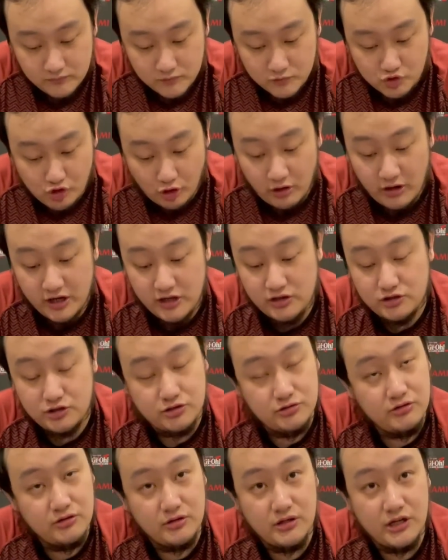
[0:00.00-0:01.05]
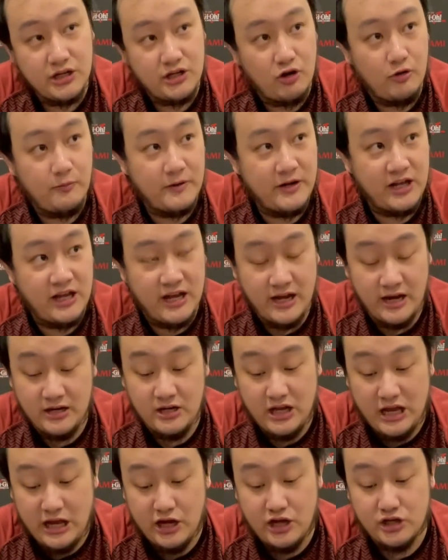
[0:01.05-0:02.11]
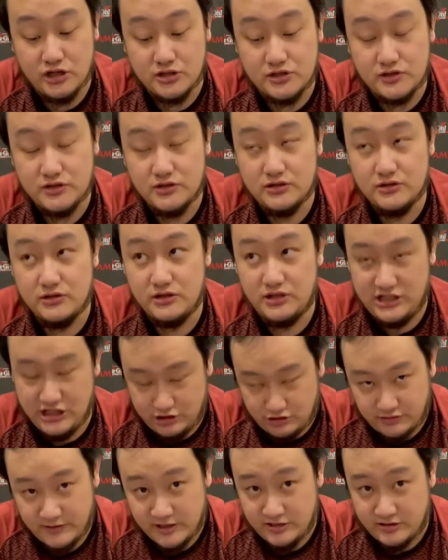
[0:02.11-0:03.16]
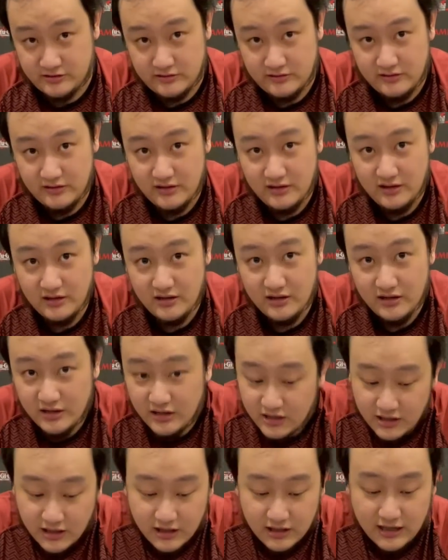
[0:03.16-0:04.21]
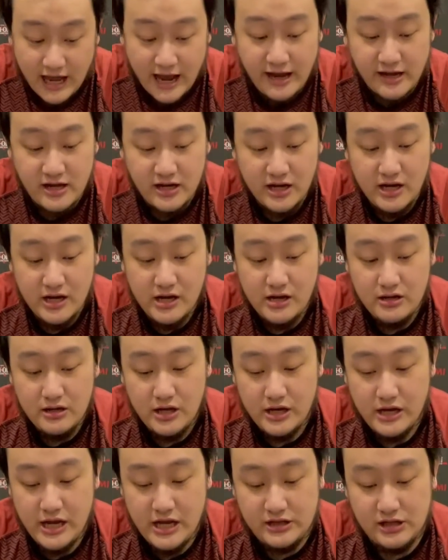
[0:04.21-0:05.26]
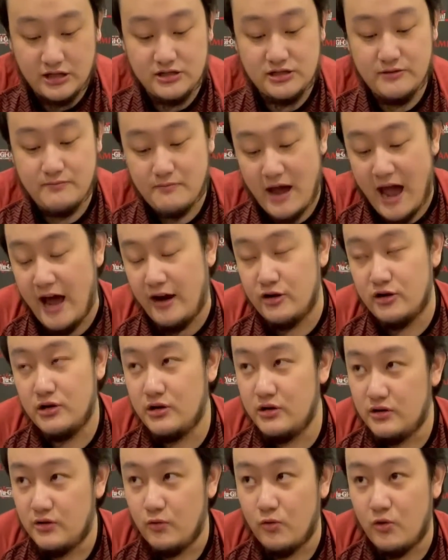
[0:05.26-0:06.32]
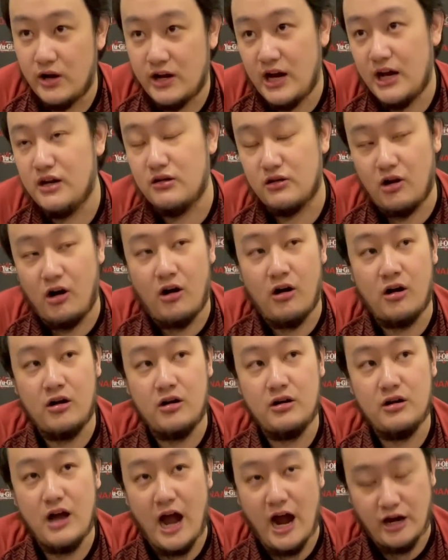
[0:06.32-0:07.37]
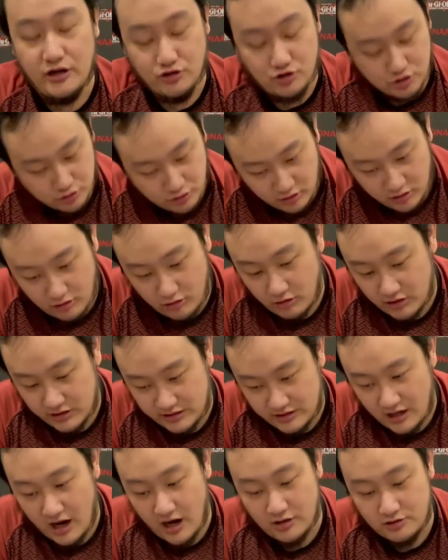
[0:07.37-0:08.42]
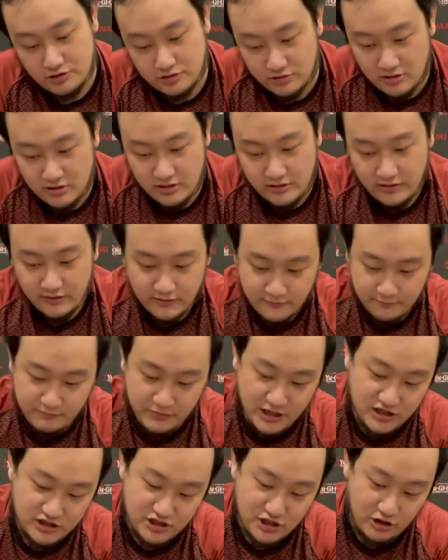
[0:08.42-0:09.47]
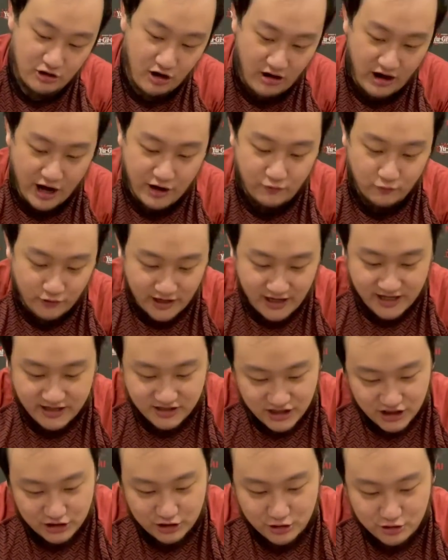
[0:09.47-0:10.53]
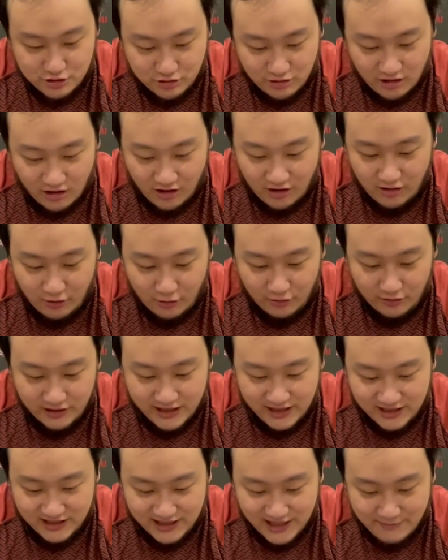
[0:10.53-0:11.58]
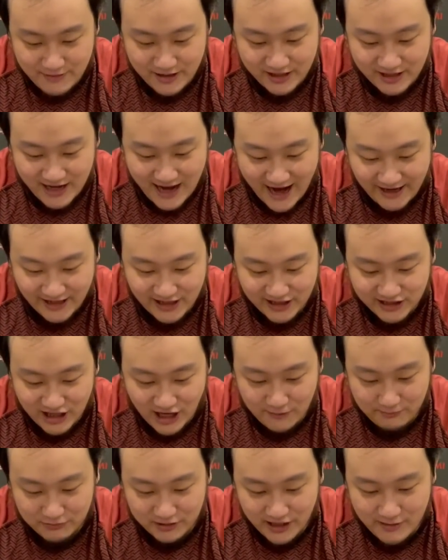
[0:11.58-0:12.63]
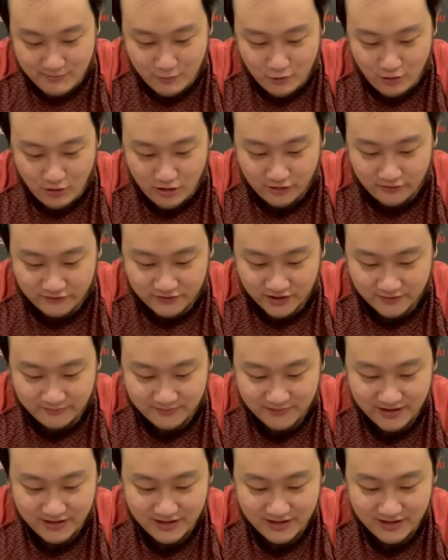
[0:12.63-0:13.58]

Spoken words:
Drawing 2 in opening hand is detrimental. Like, it doesn't matter what kind of card I draw or not draw, because the card I really need to draw are already limited. I cannot play more of them.